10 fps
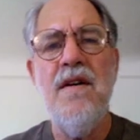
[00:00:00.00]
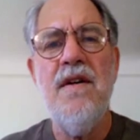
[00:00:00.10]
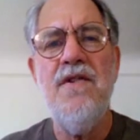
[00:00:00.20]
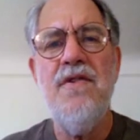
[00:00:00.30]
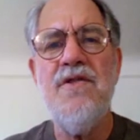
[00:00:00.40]
A
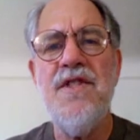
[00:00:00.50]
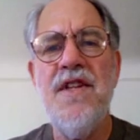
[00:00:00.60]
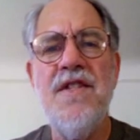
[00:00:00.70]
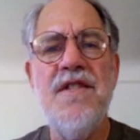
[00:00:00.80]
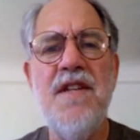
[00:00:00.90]
news
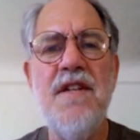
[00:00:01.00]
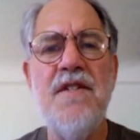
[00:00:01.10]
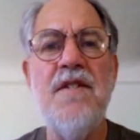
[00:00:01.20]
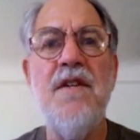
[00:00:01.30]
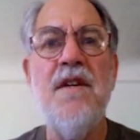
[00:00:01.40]
thing
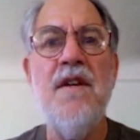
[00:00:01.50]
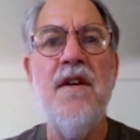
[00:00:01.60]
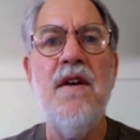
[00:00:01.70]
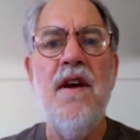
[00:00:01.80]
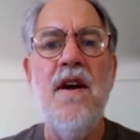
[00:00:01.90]
says,
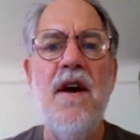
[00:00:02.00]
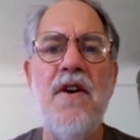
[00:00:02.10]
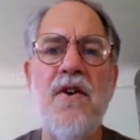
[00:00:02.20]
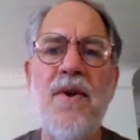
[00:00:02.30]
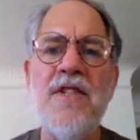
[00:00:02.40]
an
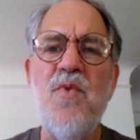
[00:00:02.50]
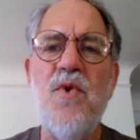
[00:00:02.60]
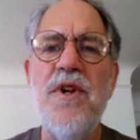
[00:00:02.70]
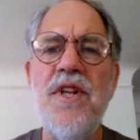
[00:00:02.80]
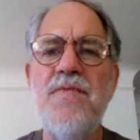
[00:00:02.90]
arrest
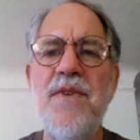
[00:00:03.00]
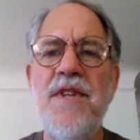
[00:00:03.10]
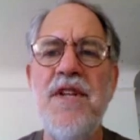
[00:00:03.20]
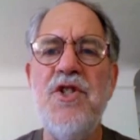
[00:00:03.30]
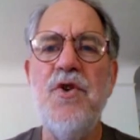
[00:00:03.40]
warrant has been
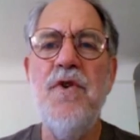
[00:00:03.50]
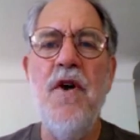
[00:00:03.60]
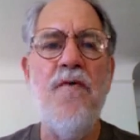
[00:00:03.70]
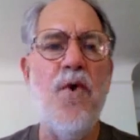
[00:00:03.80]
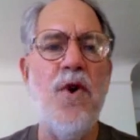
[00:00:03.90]
issued
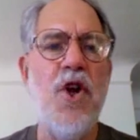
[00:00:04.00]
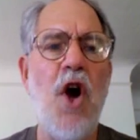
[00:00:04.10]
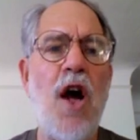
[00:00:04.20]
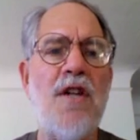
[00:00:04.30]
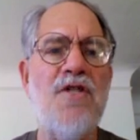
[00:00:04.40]
for
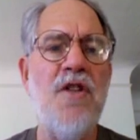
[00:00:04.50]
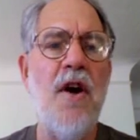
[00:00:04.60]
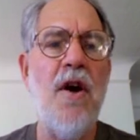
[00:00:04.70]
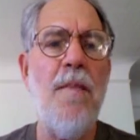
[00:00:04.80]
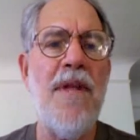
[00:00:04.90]
talk
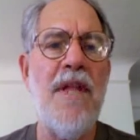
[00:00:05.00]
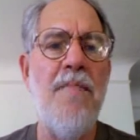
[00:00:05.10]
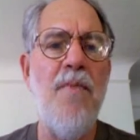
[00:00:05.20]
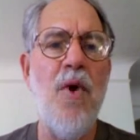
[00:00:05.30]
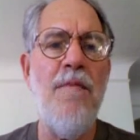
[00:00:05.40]
star Billy
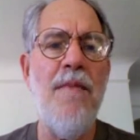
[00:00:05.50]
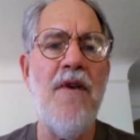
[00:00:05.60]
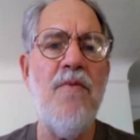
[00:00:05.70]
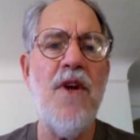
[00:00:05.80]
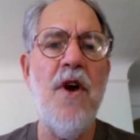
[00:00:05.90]

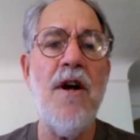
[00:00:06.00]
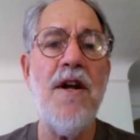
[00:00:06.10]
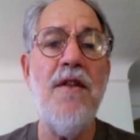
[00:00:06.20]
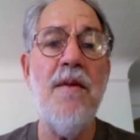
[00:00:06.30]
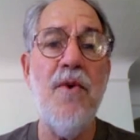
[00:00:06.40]
Boyman
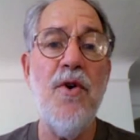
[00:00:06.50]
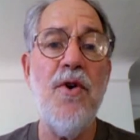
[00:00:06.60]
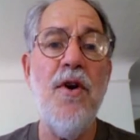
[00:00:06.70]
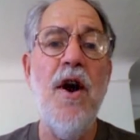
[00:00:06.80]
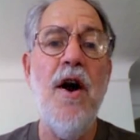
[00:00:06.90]
regarding the
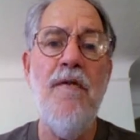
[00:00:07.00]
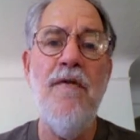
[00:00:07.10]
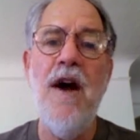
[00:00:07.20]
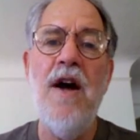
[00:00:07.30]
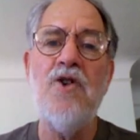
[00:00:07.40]
murder of
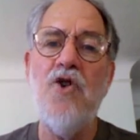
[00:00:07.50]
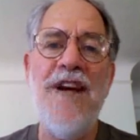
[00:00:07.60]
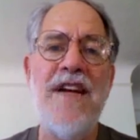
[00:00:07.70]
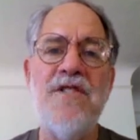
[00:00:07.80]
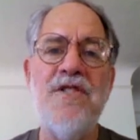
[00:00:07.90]

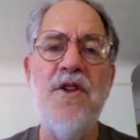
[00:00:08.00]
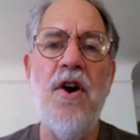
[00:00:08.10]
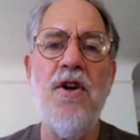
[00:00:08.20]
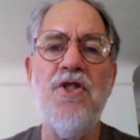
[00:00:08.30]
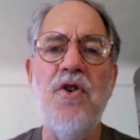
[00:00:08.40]
trans
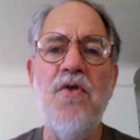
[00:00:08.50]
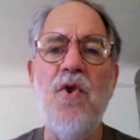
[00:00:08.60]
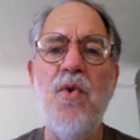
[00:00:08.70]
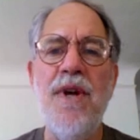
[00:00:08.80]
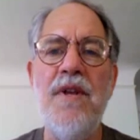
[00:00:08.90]
star show
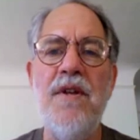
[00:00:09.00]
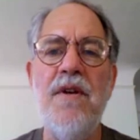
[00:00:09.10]
queen,